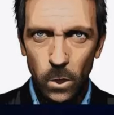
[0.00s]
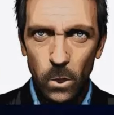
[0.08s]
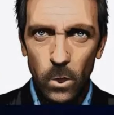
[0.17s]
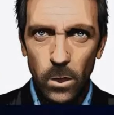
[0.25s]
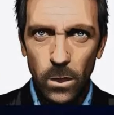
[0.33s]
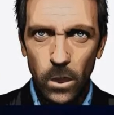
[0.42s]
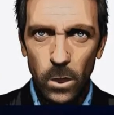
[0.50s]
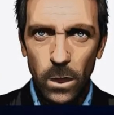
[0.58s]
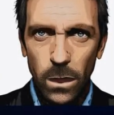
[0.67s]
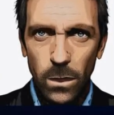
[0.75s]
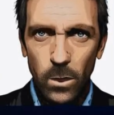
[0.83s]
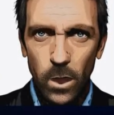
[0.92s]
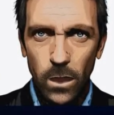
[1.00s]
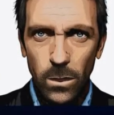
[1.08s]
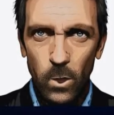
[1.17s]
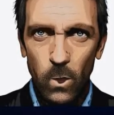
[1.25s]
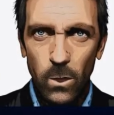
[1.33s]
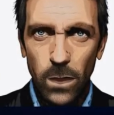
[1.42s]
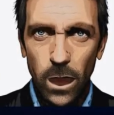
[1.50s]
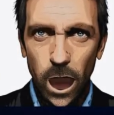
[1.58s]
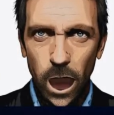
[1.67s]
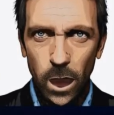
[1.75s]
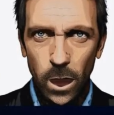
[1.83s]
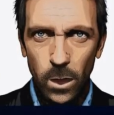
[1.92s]
sensational results from the
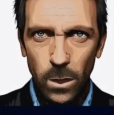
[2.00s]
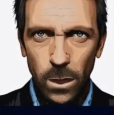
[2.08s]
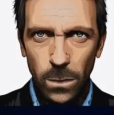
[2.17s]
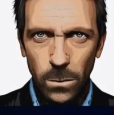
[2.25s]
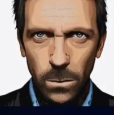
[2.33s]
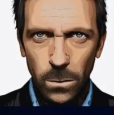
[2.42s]
Mars.